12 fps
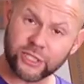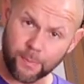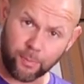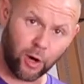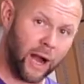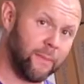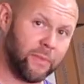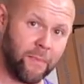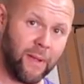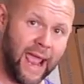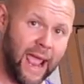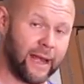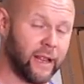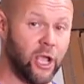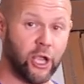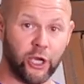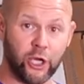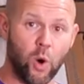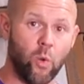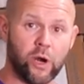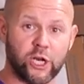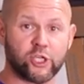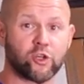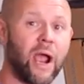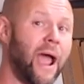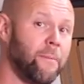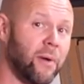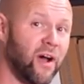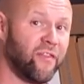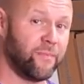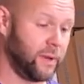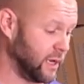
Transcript: to prime the pad. You don't want to dry buff